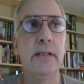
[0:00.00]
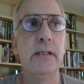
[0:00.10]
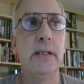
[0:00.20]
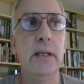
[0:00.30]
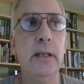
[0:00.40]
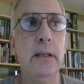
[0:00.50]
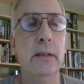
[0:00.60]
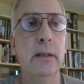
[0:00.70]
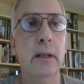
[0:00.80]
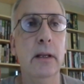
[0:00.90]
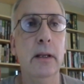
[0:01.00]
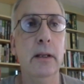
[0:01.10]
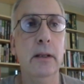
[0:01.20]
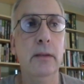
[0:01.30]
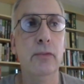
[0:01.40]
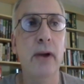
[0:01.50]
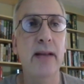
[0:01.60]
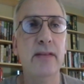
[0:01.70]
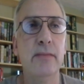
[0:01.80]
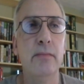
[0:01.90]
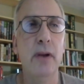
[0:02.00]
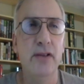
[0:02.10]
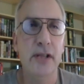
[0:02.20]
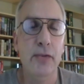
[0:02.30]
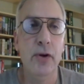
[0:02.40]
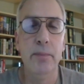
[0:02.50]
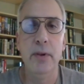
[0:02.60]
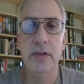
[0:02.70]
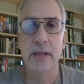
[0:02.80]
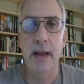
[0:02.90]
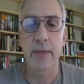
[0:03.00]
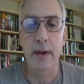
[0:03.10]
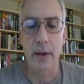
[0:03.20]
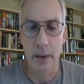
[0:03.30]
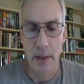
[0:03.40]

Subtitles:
let's see, read several books on